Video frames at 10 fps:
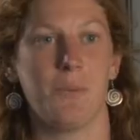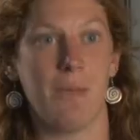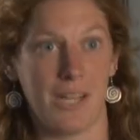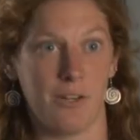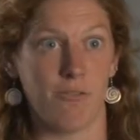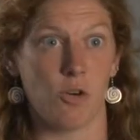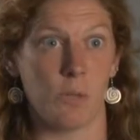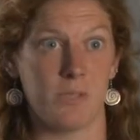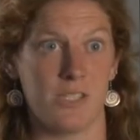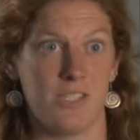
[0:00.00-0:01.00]
make
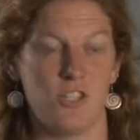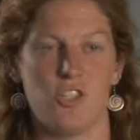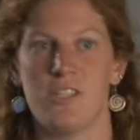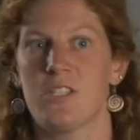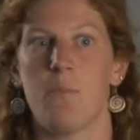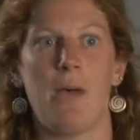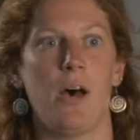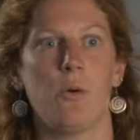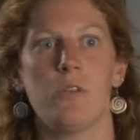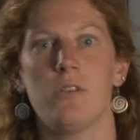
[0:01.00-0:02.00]
informed decisions
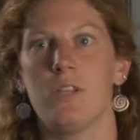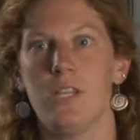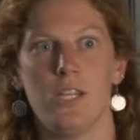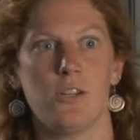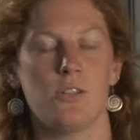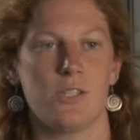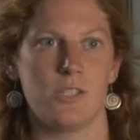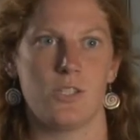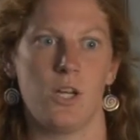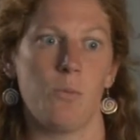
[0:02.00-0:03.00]
about the
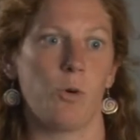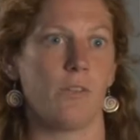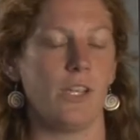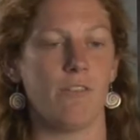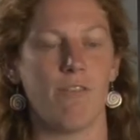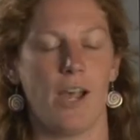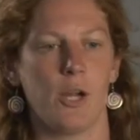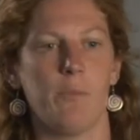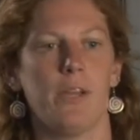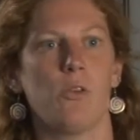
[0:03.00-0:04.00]
ecosystem or the
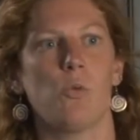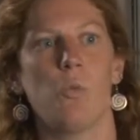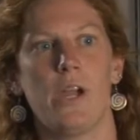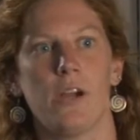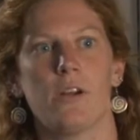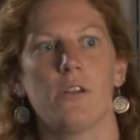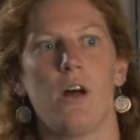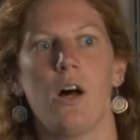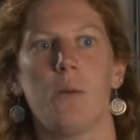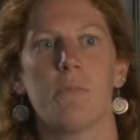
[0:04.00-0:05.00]
environment where
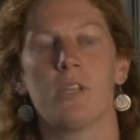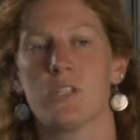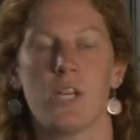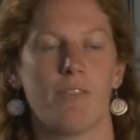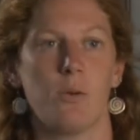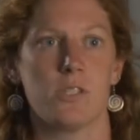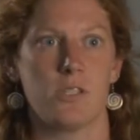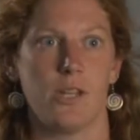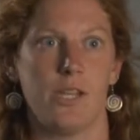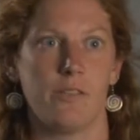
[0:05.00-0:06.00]
the stuff I was
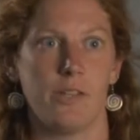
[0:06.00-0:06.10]
studying